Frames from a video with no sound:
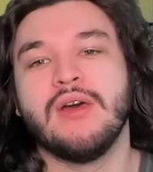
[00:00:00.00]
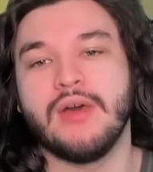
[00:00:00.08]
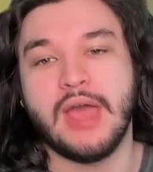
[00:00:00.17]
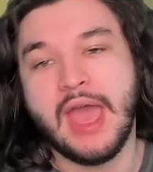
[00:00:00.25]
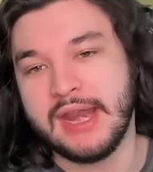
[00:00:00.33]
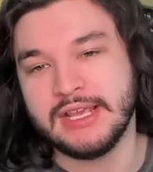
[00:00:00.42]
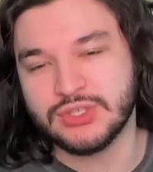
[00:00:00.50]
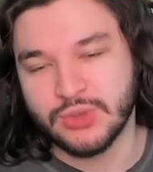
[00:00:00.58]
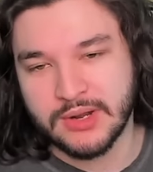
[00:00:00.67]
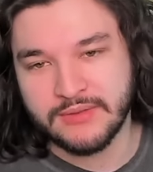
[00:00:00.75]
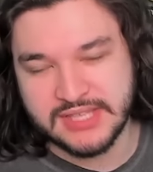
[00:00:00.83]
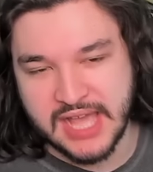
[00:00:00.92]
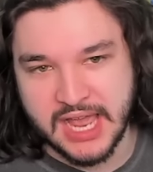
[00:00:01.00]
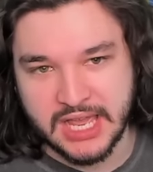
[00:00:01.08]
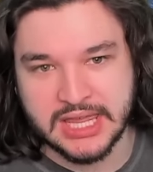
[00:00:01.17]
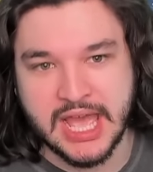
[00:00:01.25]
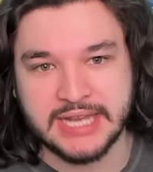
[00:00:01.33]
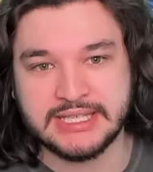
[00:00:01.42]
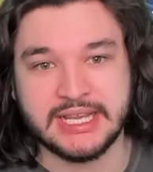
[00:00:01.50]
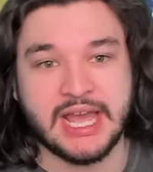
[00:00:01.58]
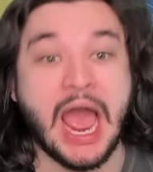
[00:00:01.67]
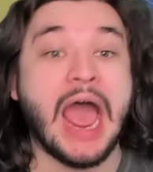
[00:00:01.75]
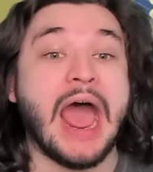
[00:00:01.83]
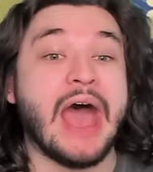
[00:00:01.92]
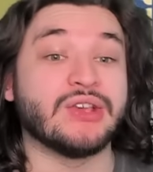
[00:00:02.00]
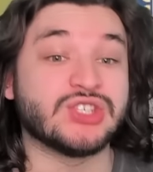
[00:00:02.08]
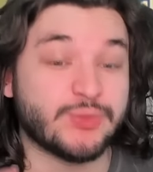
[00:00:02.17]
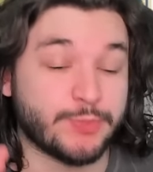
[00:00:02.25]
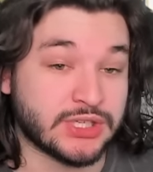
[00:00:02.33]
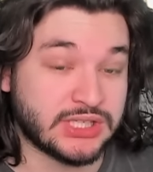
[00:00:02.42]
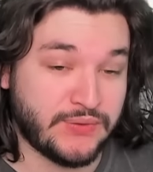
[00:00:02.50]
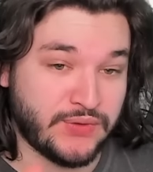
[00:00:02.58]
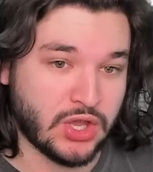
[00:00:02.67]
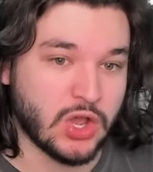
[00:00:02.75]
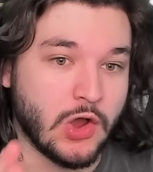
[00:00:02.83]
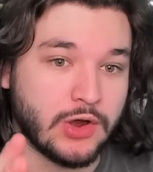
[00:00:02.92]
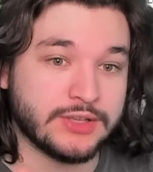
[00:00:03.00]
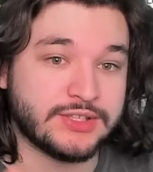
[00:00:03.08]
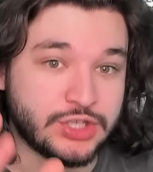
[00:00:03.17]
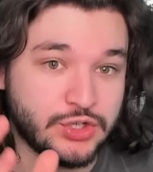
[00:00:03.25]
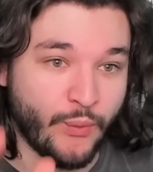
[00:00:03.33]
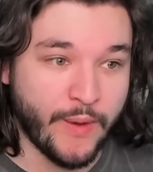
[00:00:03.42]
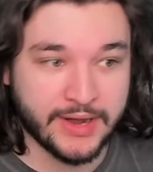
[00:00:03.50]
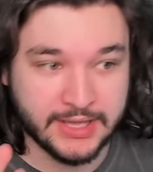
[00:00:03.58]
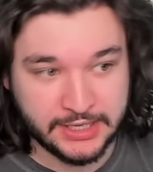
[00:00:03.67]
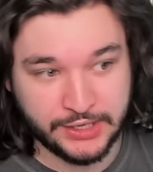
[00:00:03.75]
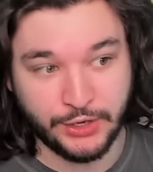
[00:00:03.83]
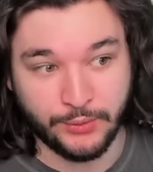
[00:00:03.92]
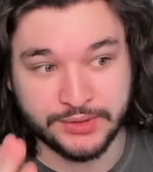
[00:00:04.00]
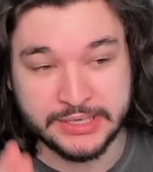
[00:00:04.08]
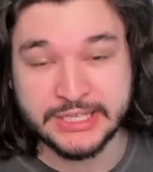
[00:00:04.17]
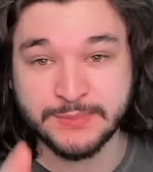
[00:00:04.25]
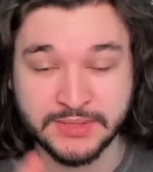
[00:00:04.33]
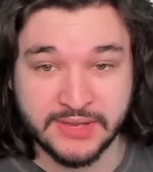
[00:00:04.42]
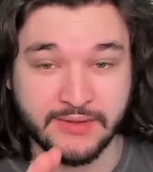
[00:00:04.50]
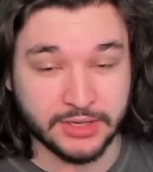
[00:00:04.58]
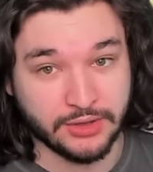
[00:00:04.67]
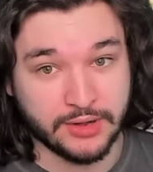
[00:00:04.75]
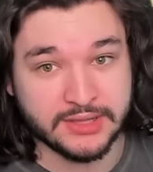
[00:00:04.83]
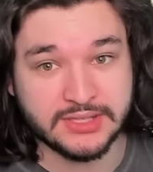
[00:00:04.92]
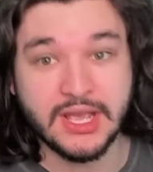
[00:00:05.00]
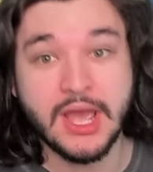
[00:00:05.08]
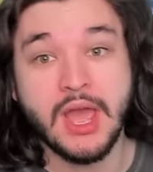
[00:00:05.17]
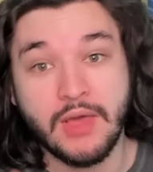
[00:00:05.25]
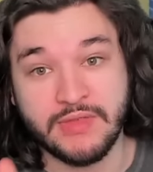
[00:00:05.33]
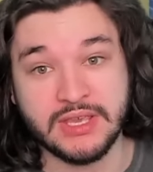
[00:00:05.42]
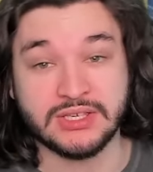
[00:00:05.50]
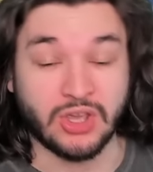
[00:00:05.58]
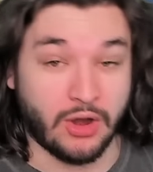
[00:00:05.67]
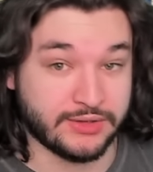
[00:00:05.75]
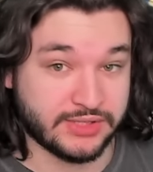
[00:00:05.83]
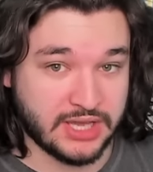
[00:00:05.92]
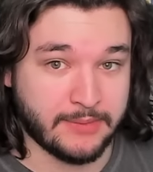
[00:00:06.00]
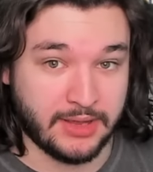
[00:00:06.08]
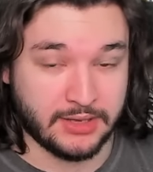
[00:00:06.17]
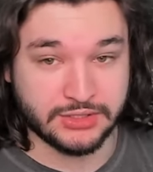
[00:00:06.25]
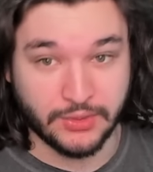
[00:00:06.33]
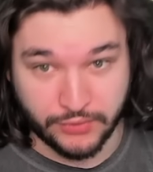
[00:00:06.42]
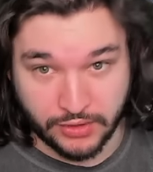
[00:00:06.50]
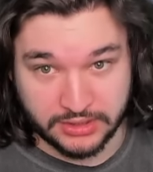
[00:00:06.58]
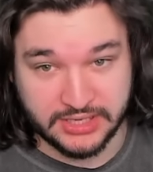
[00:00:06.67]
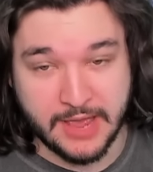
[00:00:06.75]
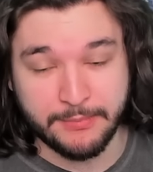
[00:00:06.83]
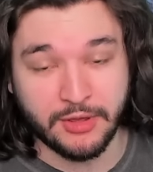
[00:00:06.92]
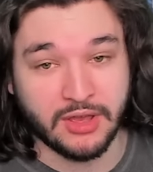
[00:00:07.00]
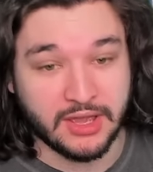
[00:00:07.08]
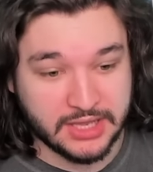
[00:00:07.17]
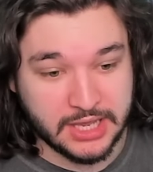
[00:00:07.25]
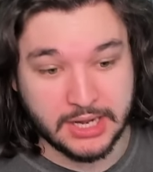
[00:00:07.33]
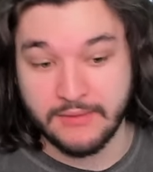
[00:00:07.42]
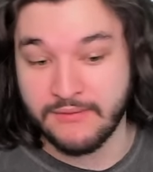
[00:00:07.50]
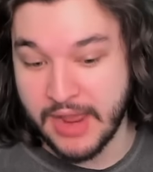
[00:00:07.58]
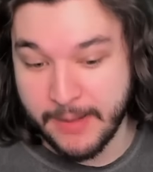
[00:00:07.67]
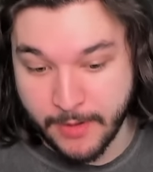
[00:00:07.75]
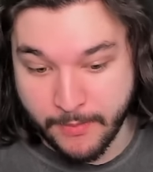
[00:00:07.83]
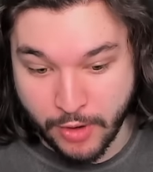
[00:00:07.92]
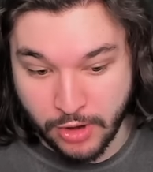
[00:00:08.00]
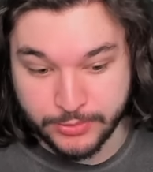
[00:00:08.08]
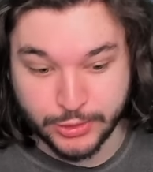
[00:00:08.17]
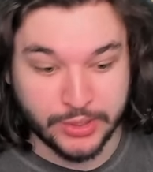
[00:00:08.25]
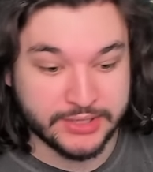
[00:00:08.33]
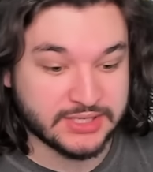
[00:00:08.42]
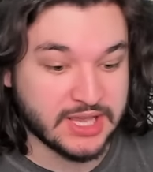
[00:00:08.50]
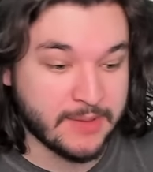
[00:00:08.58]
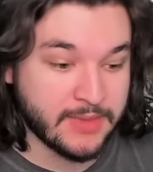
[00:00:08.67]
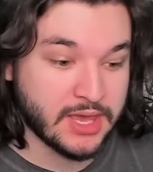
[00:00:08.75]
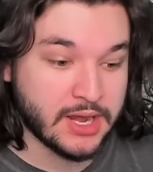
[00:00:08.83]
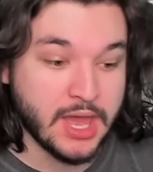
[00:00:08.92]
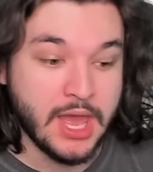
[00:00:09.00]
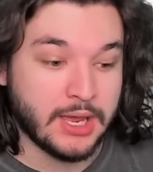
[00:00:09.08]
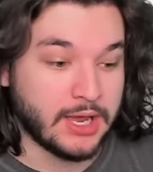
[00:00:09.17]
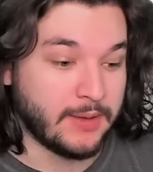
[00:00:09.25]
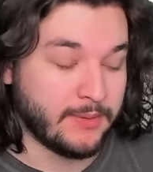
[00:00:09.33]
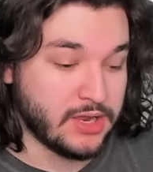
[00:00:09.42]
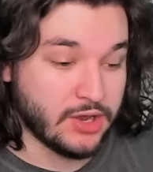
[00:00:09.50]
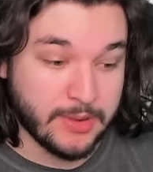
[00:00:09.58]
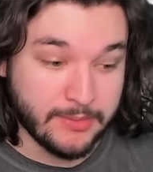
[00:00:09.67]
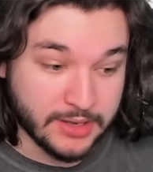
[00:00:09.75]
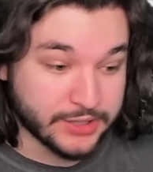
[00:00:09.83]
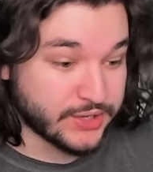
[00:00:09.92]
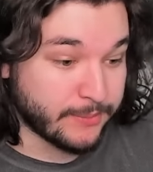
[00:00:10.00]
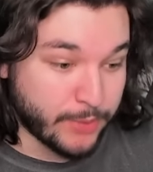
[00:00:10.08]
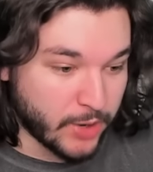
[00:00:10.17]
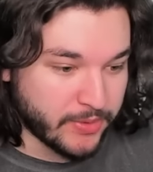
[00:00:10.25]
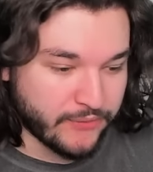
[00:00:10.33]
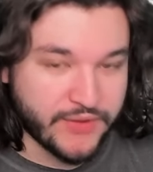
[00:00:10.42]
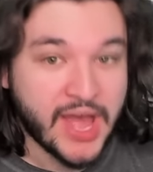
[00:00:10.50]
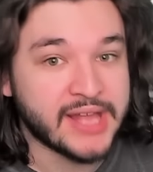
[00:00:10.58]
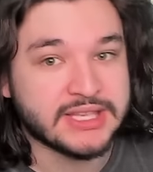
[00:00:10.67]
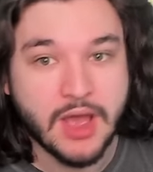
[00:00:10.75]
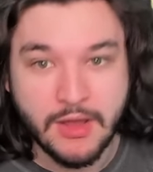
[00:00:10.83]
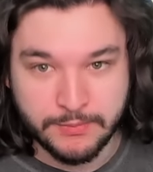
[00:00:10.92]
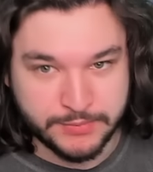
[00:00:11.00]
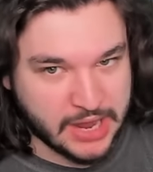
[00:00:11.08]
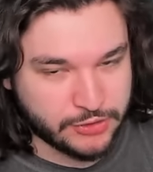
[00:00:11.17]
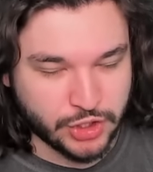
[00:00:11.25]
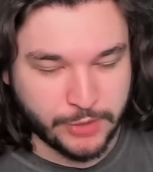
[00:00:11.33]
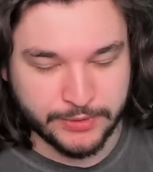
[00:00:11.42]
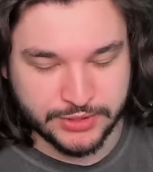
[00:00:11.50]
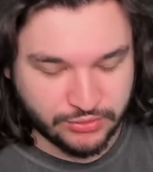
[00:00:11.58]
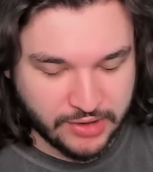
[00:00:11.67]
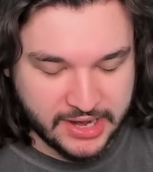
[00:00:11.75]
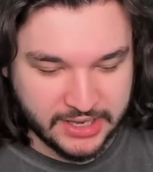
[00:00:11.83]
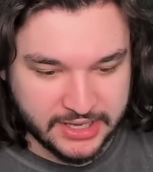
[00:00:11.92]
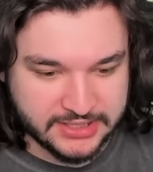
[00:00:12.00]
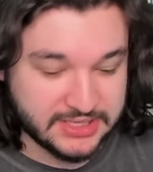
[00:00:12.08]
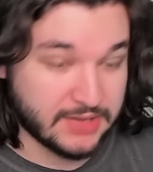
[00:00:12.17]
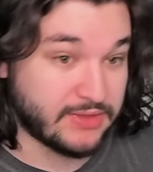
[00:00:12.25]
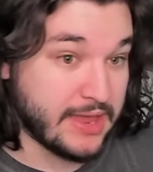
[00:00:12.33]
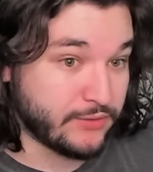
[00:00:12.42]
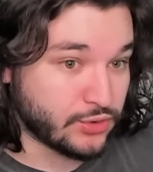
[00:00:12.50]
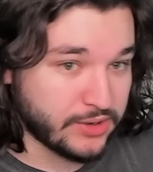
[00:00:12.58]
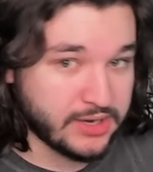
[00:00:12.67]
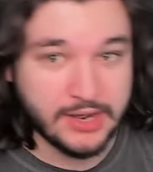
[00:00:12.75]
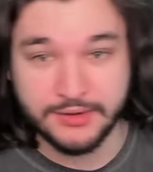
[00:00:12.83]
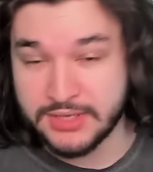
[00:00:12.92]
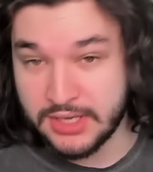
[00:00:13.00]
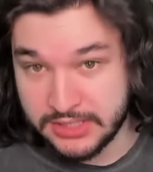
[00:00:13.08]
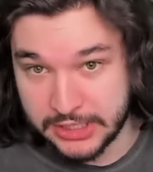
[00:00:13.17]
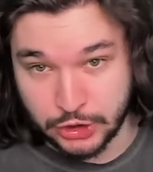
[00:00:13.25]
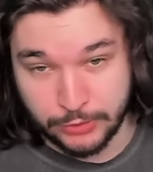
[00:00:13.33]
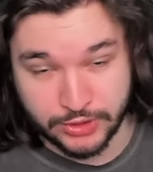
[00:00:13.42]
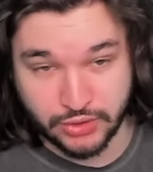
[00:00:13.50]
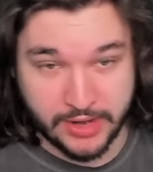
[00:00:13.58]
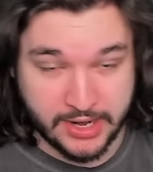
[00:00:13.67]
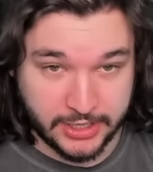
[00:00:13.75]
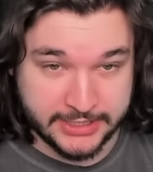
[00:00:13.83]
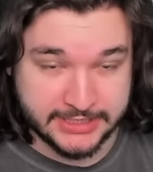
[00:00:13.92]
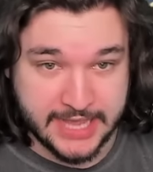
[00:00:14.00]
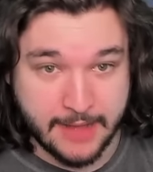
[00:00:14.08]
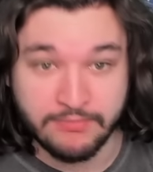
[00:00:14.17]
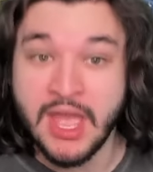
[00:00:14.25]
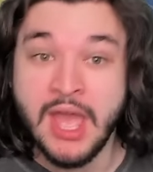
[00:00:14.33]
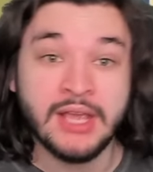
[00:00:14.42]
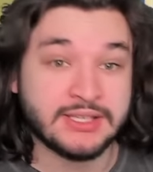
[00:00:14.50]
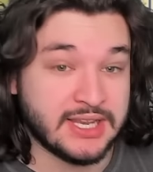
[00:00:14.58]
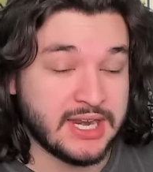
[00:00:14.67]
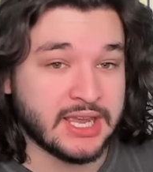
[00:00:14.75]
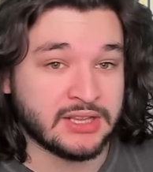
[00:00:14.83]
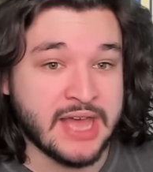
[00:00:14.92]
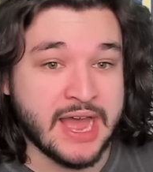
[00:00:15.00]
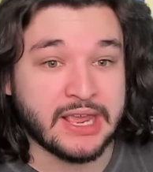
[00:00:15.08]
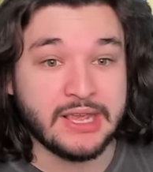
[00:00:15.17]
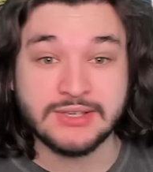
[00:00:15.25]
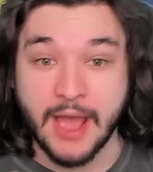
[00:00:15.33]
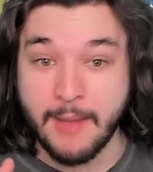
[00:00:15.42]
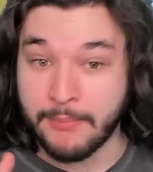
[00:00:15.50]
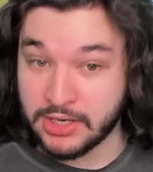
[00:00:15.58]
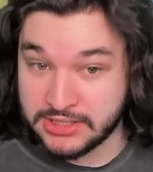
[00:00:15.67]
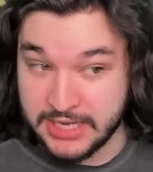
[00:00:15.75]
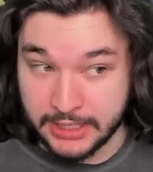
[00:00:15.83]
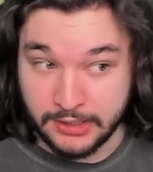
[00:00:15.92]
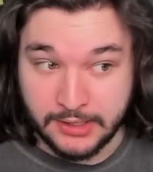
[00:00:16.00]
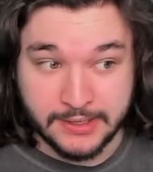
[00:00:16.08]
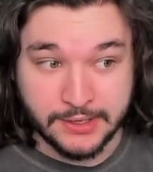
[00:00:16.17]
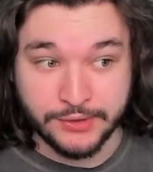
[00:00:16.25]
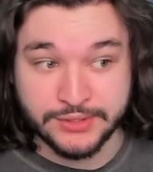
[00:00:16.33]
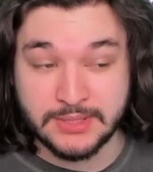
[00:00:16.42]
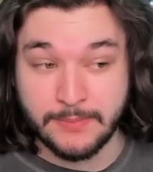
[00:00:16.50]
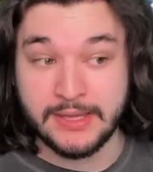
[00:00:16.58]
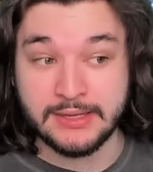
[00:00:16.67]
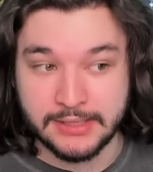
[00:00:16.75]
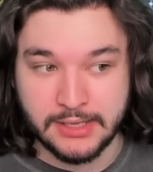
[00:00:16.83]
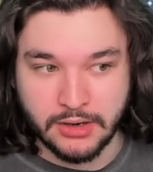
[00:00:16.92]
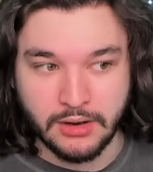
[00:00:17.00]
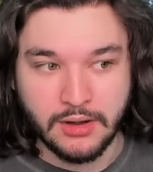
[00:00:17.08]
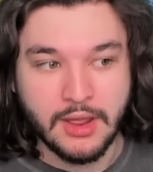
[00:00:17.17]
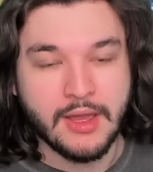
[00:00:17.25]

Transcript: any sort of deck that has specific cards that you want to kill with these specific units, these cards come in. So for example, again, Viper Probe droids come in, maybe it gets like Boba Fett, Death Trooper's great against it. If they have Greedos, Death Trooper's great against that. Syndicate Lackeys particularly kill Sabine Leader.